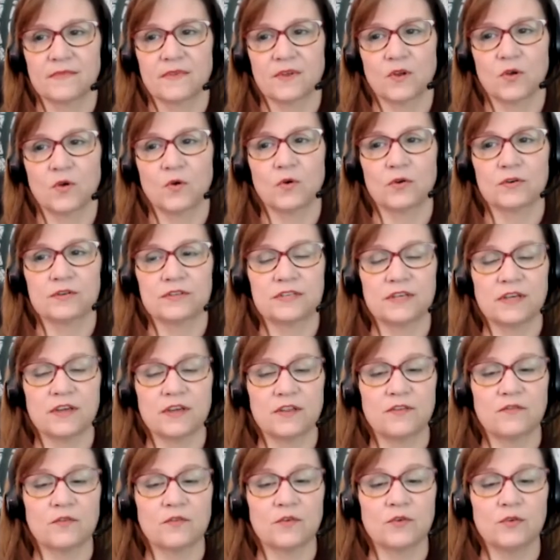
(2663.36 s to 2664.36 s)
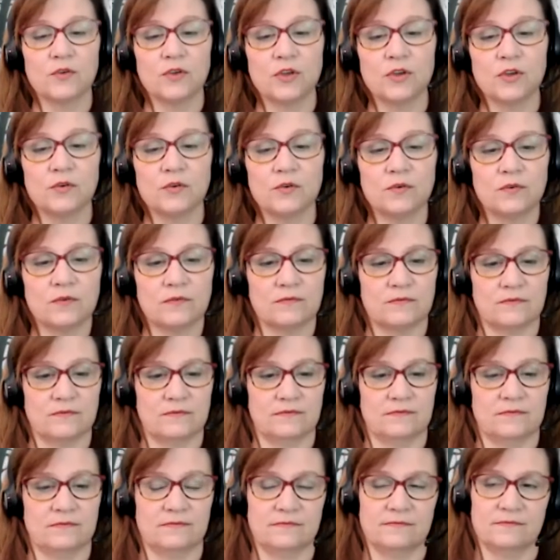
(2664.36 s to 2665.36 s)
coursing through you,
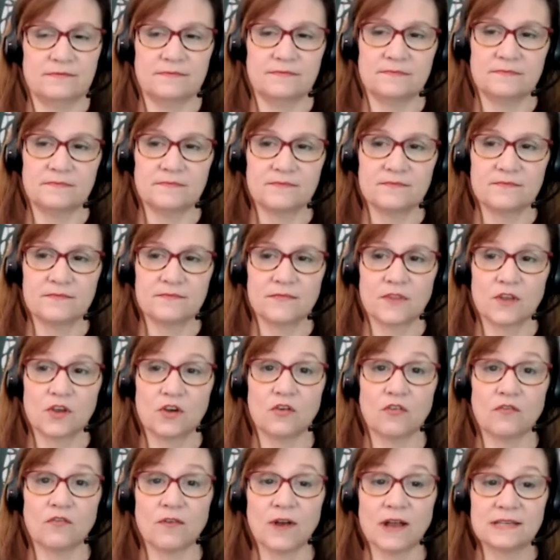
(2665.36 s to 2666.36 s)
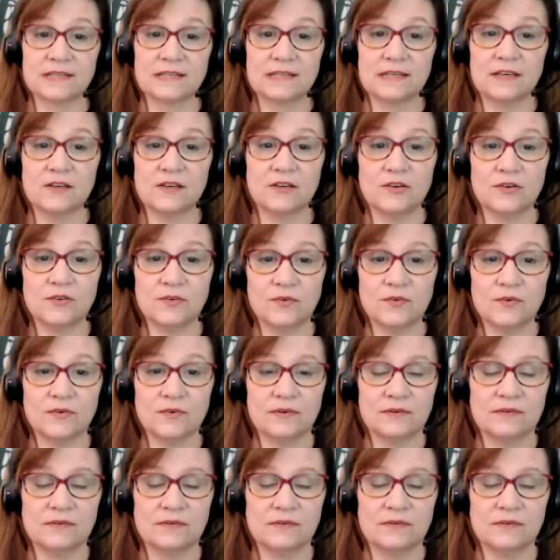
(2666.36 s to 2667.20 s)
caressing you,